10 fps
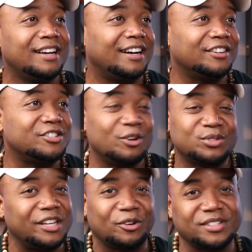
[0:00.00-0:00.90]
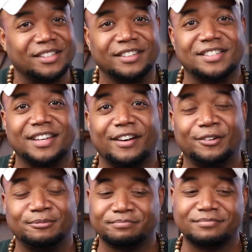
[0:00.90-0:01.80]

There's no secrets in this town.